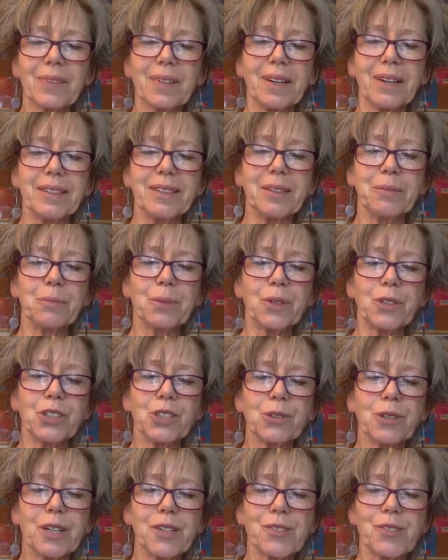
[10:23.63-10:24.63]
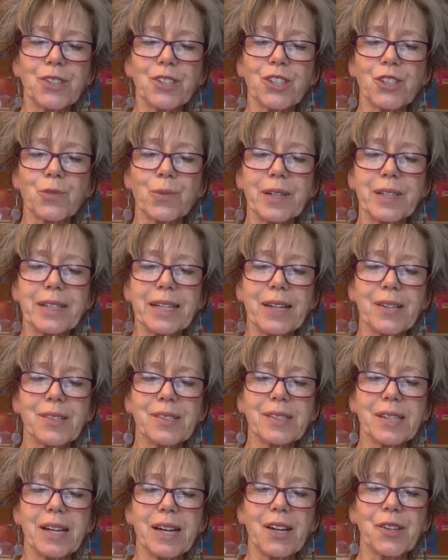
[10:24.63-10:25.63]
I didn't bother to answer, just went
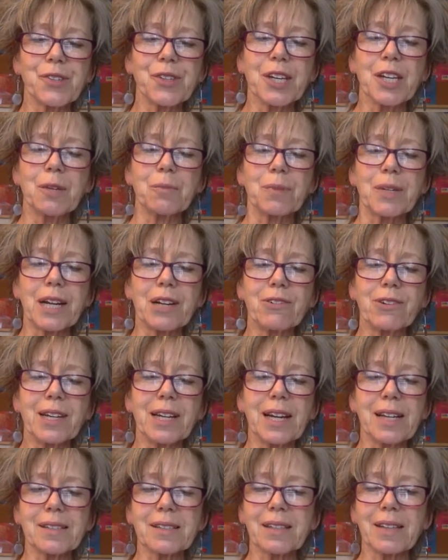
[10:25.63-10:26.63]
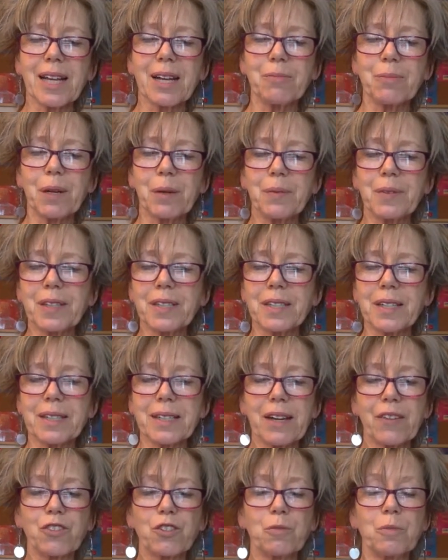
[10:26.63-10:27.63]
downstairs, but I realised at that moment that
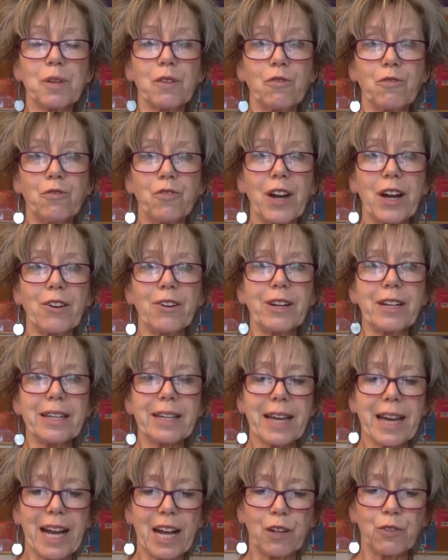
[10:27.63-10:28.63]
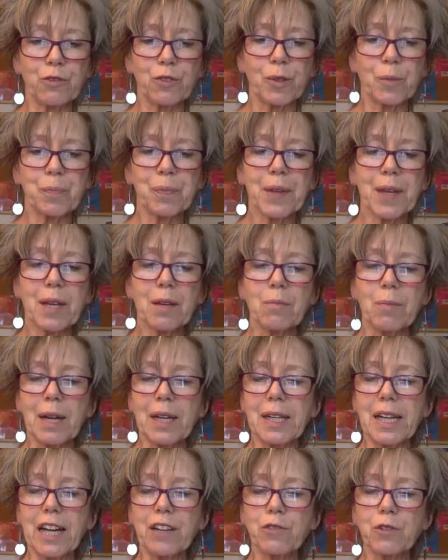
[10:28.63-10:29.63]
I'd have to be very careful.
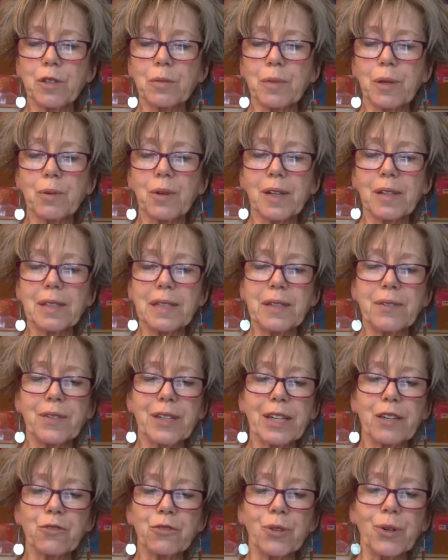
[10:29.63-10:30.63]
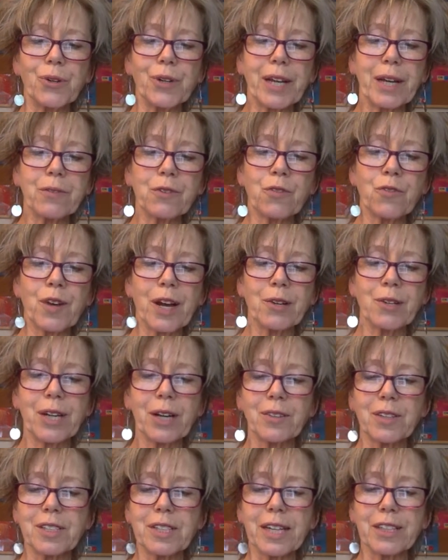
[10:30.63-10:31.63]
My life wouldn't be worth living if Rory ever found
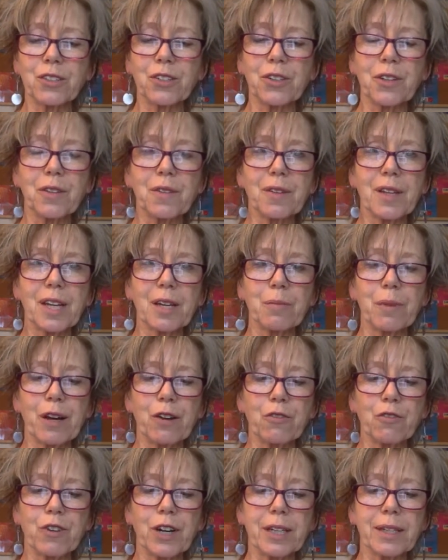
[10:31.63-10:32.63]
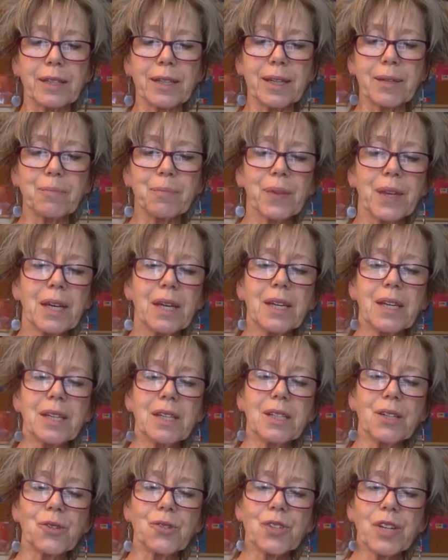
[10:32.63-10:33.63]
out that I'd got a thing about Frankie.
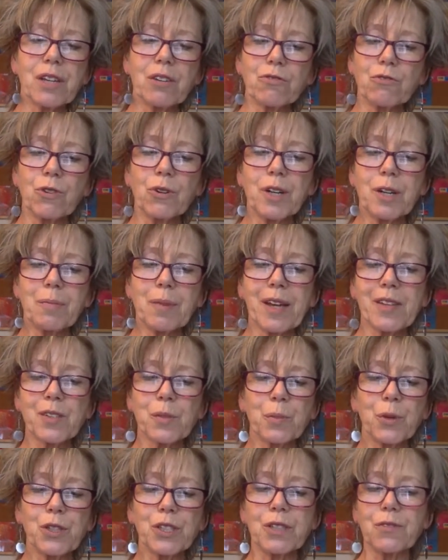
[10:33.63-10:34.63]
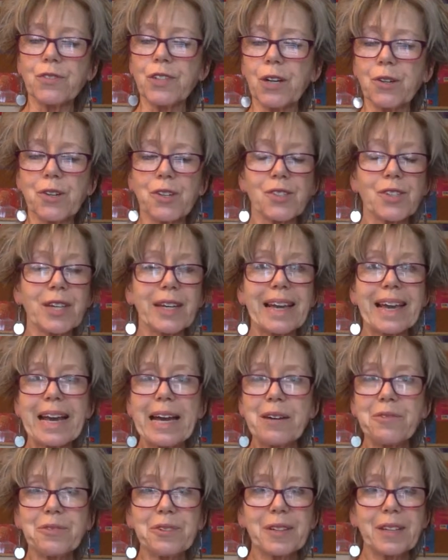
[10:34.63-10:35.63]
You see, Rory makes a point of noticing
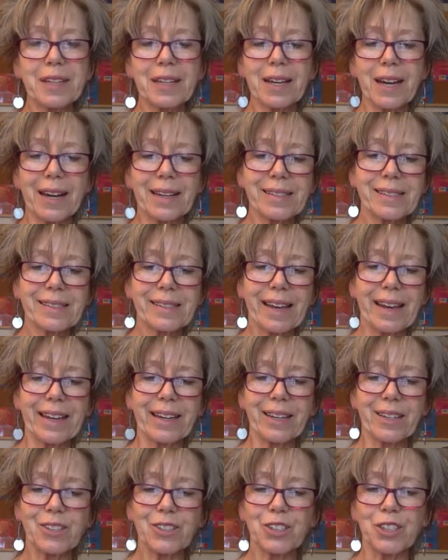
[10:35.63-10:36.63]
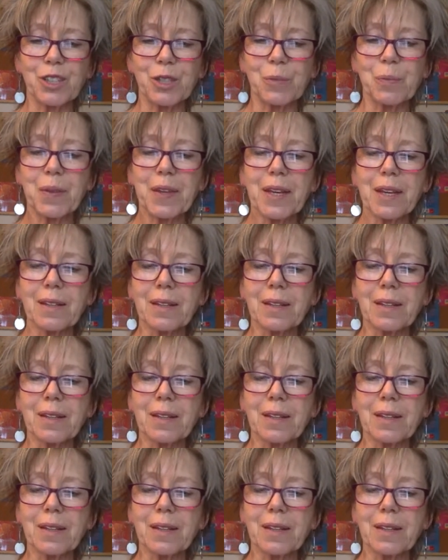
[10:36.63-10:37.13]
everything I say and do.